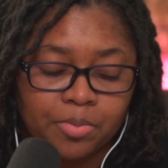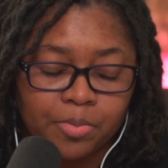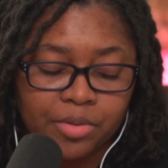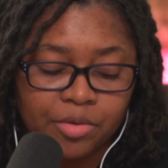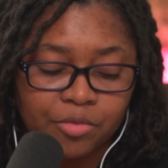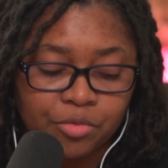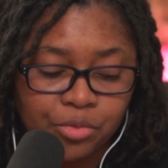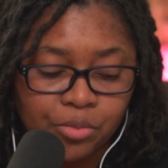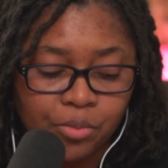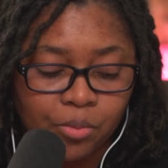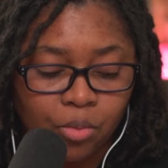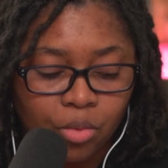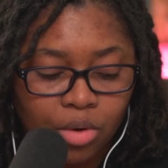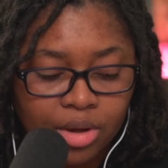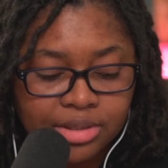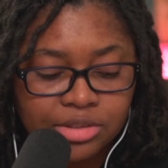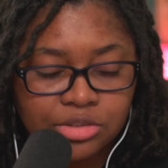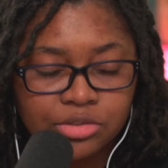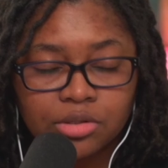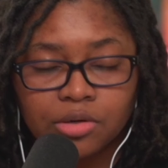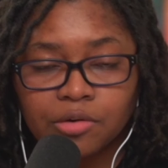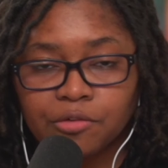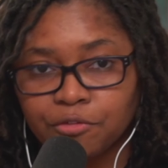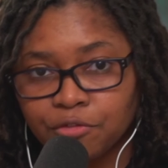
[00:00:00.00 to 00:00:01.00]
If you
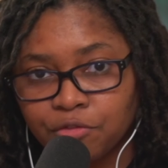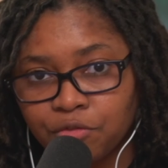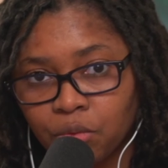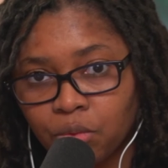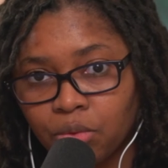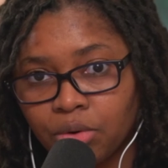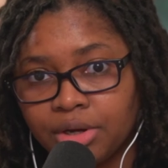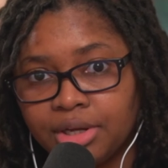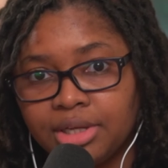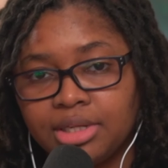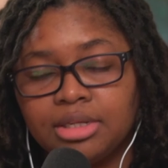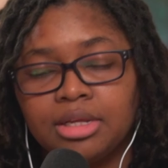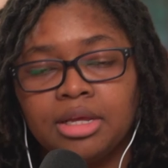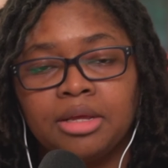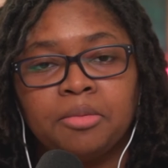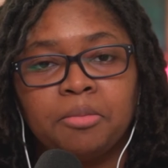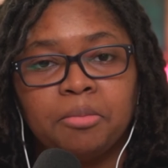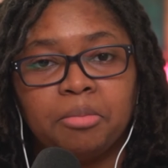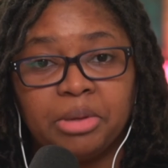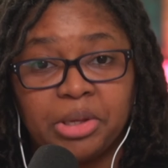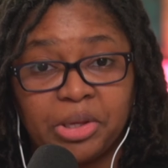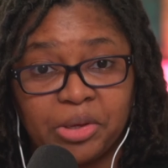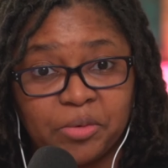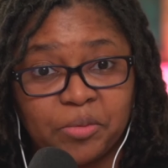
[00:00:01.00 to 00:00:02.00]
want to avoid
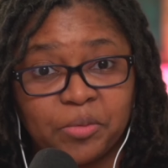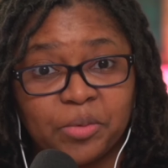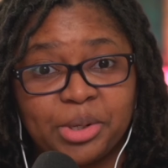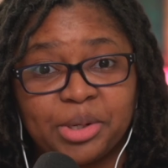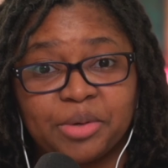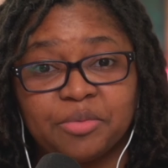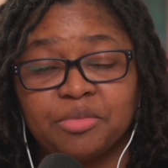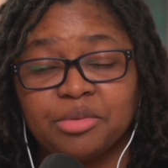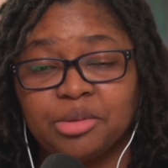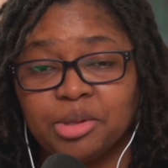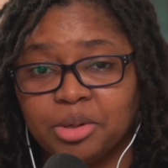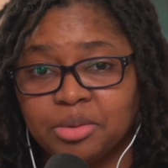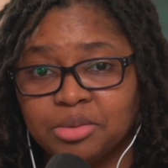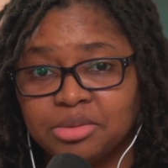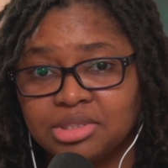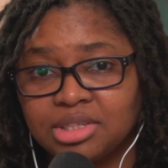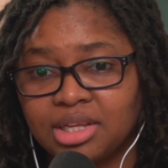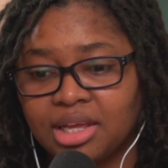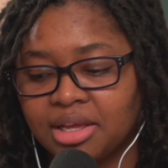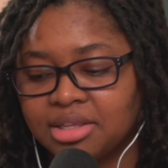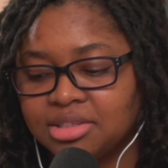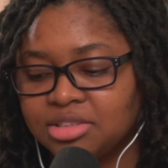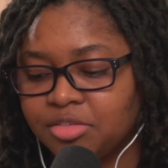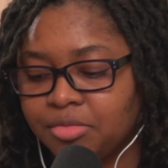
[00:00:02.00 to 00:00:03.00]
being one of those
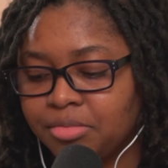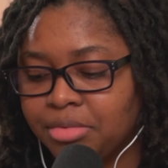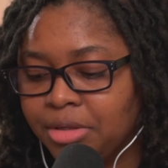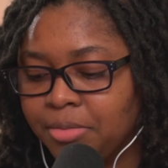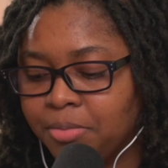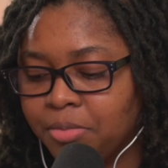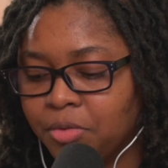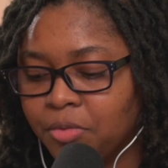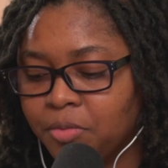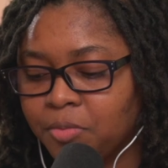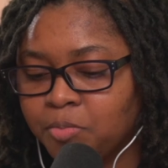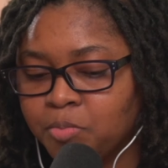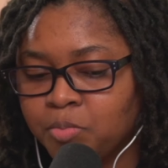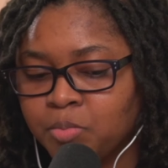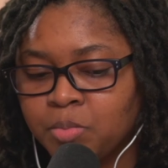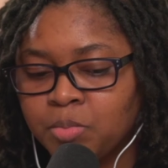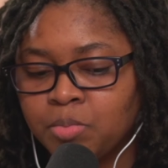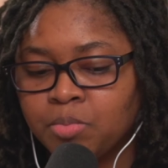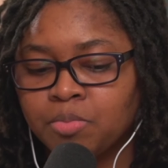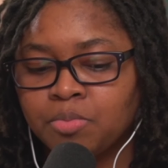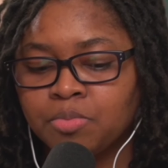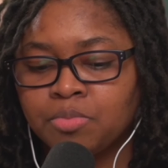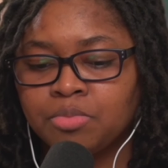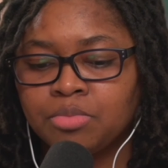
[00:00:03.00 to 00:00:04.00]
kinds of people,
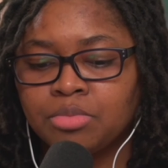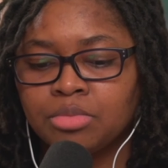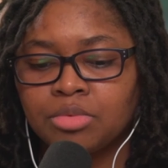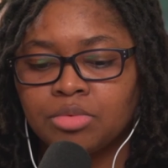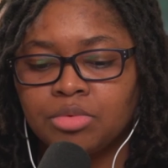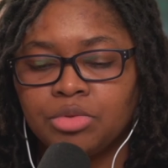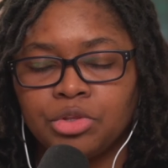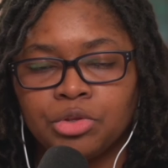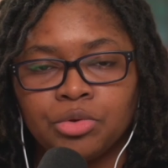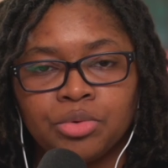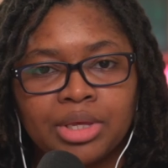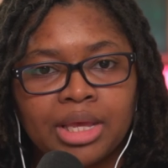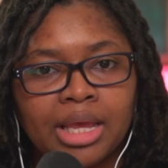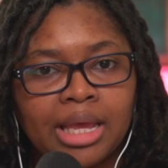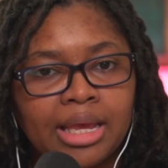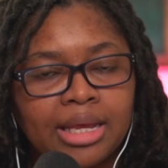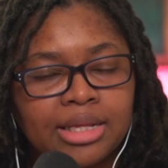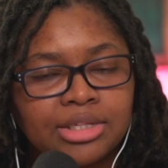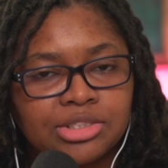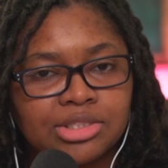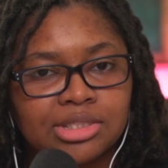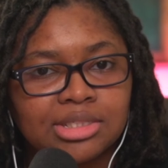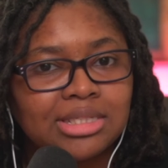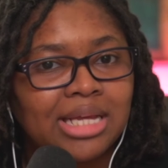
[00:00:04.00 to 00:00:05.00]
you
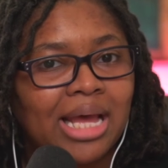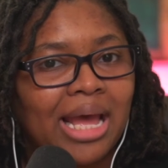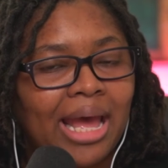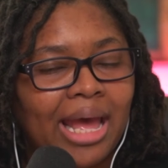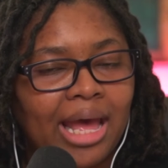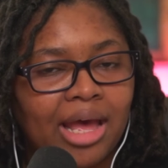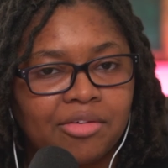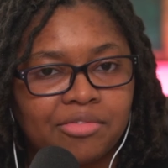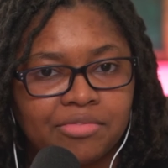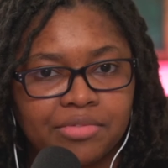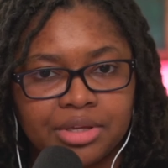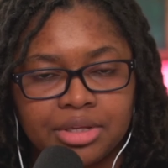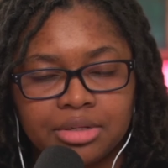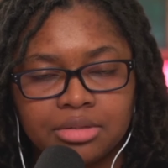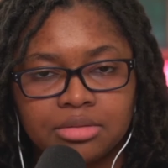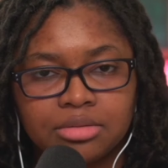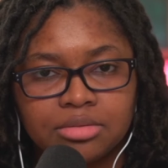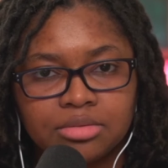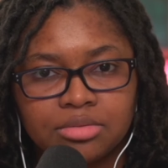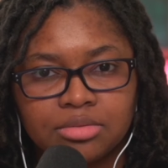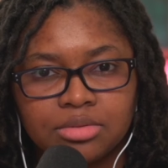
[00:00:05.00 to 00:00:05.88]
can't just half it.